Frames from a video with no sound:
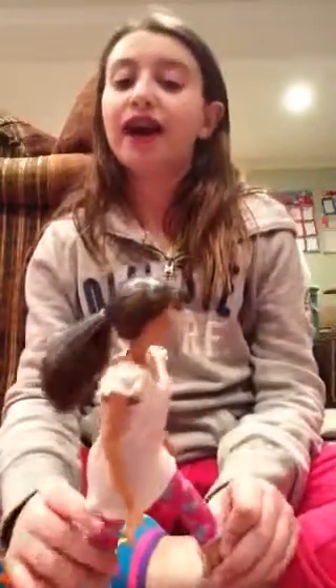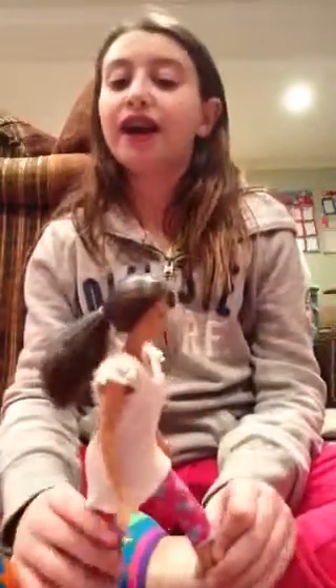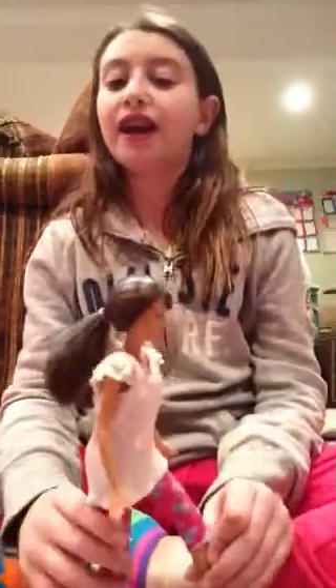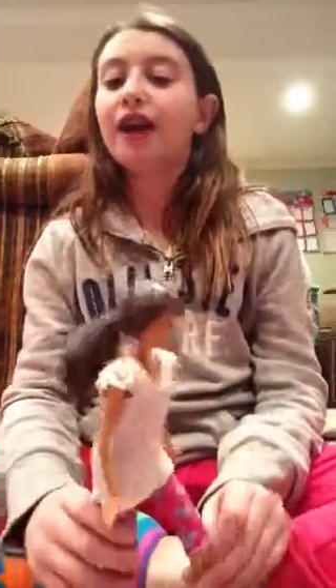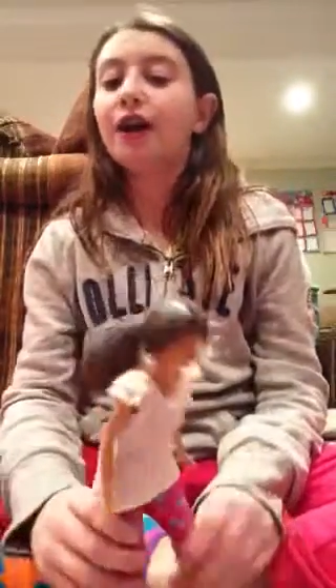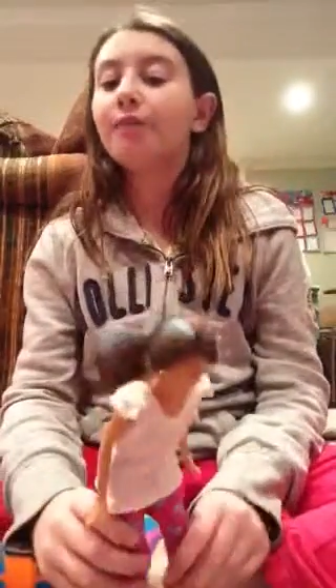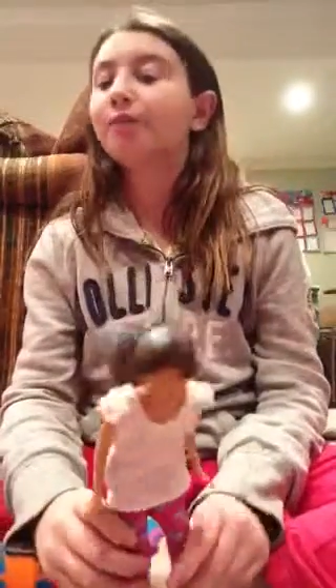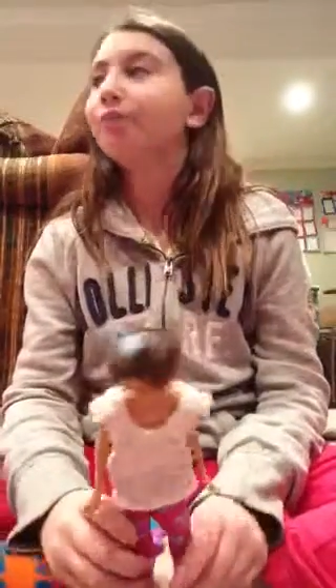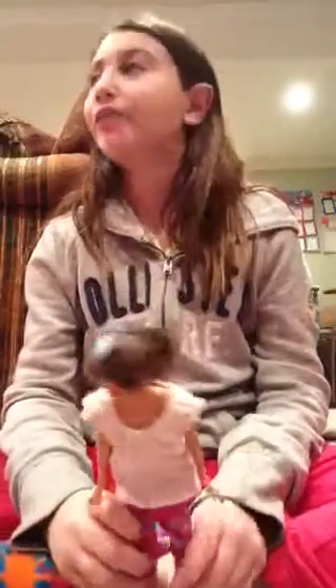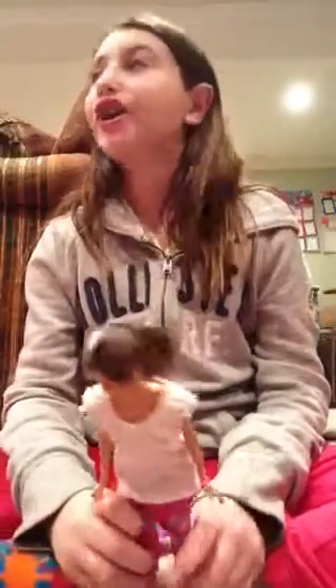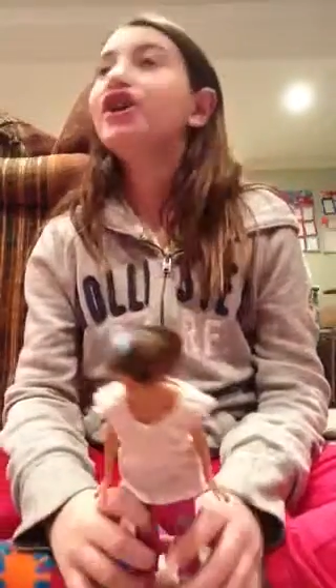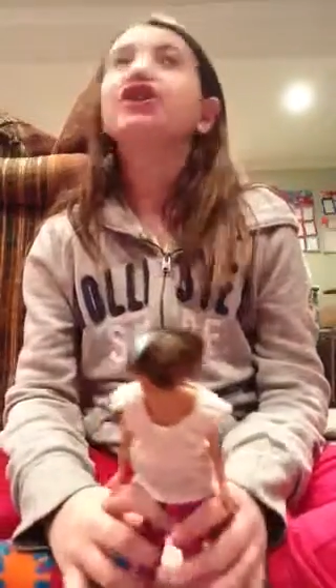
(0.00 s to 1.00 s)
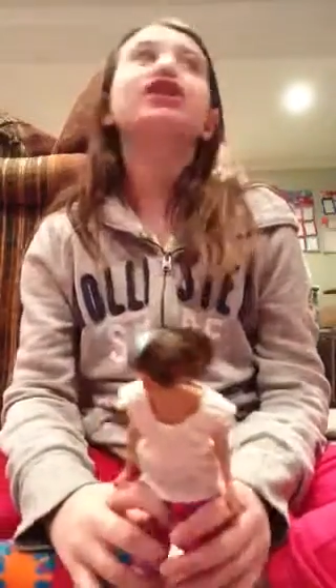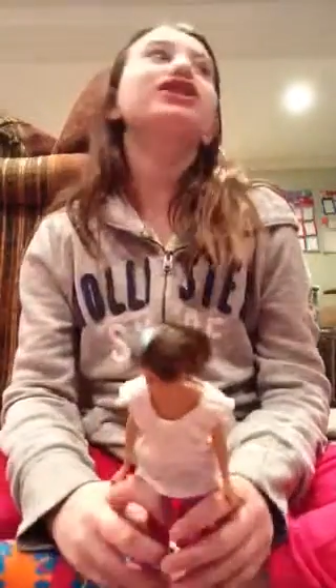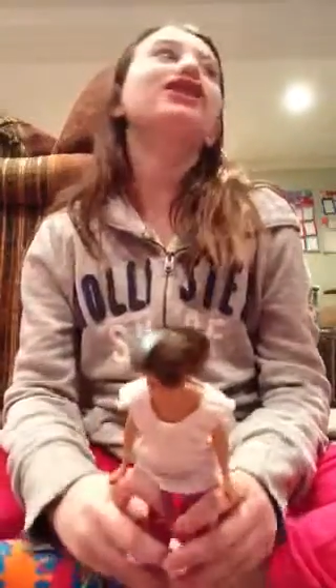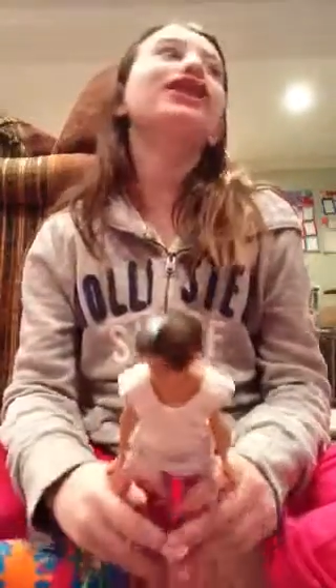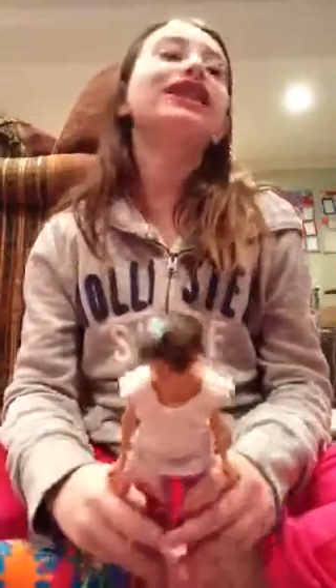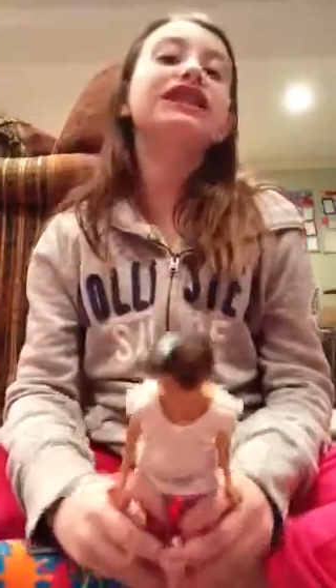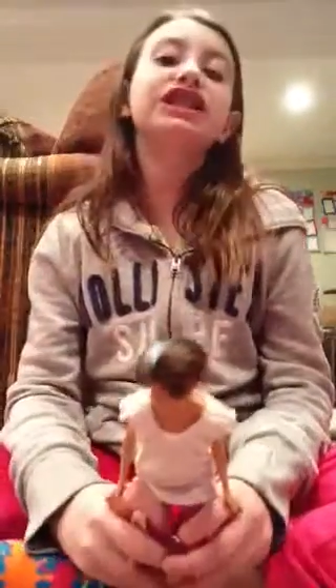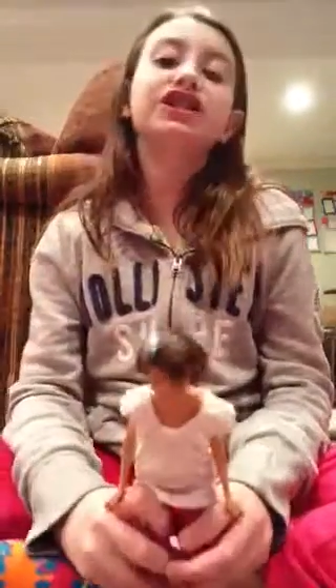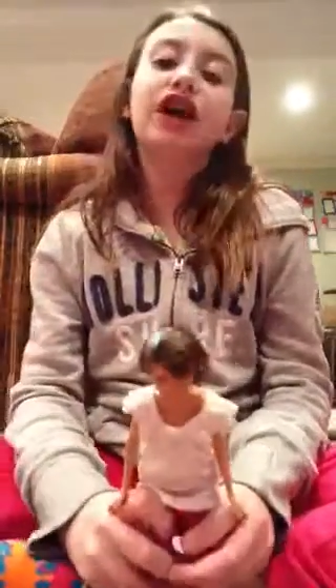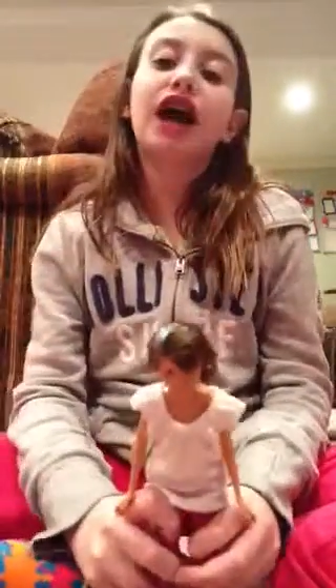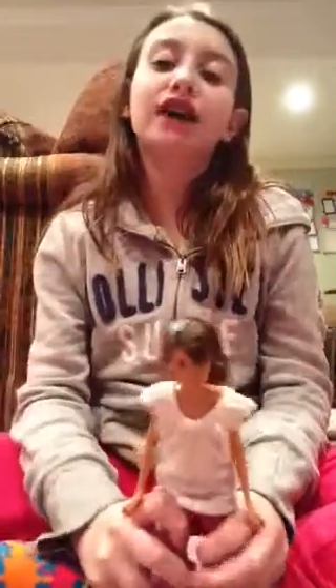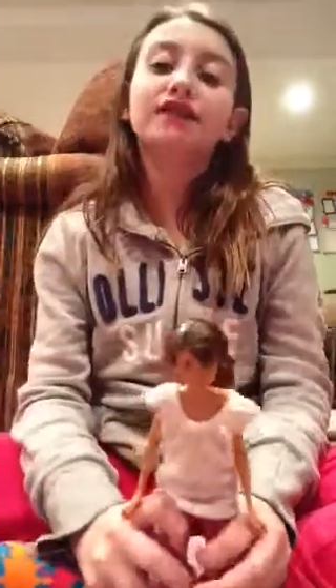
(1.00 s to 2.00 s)
and um, she's learning to
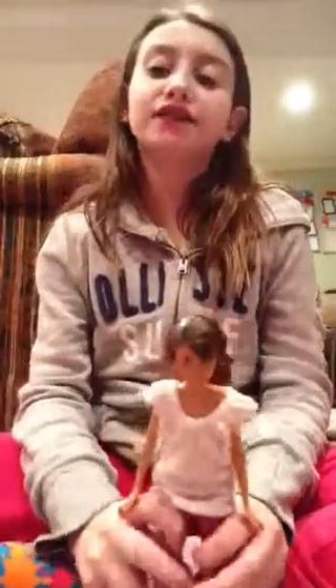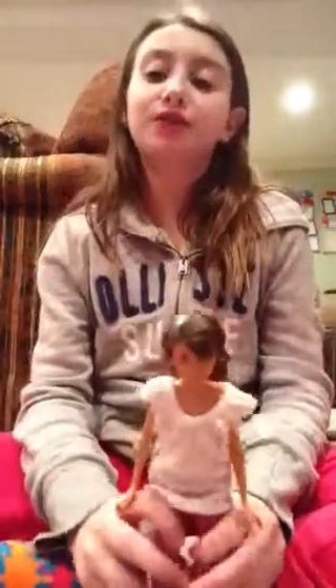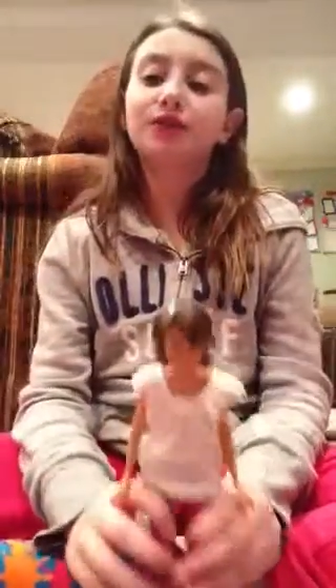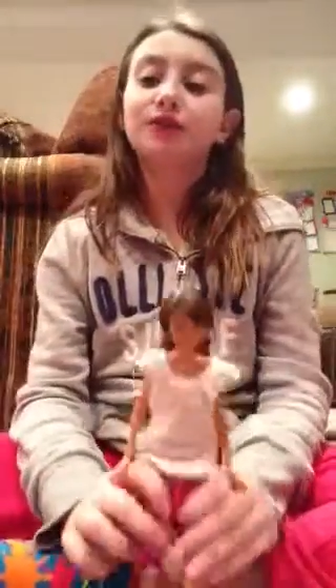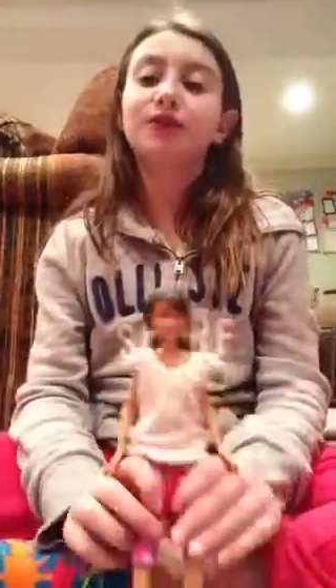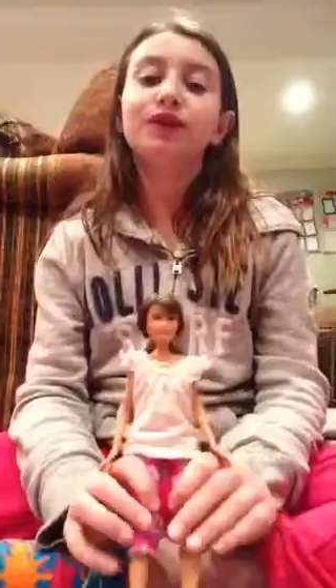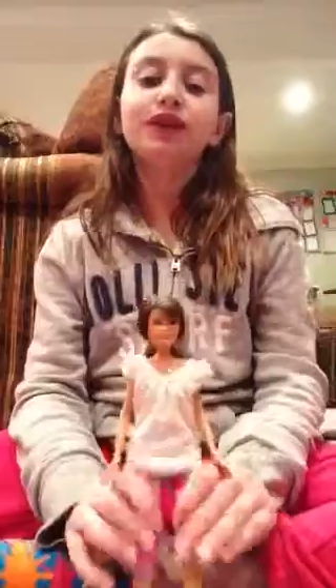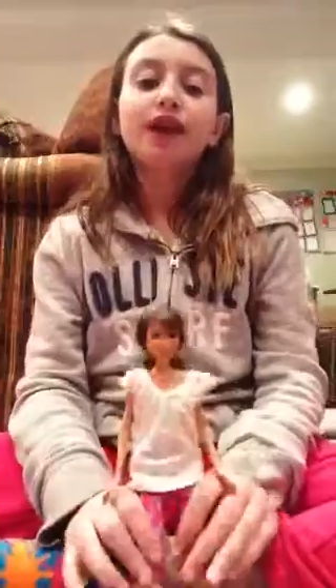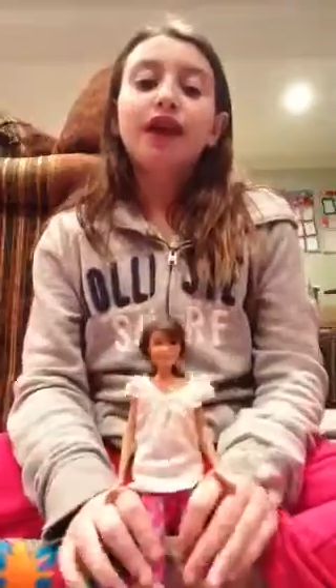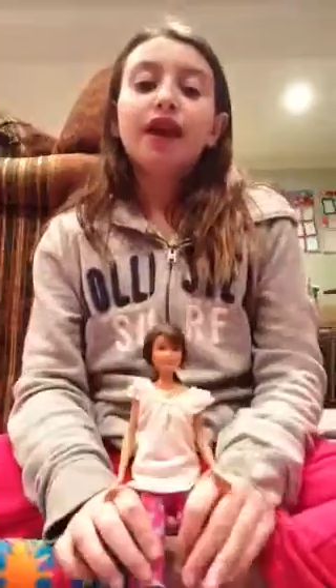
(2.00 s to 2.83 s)
drive soon.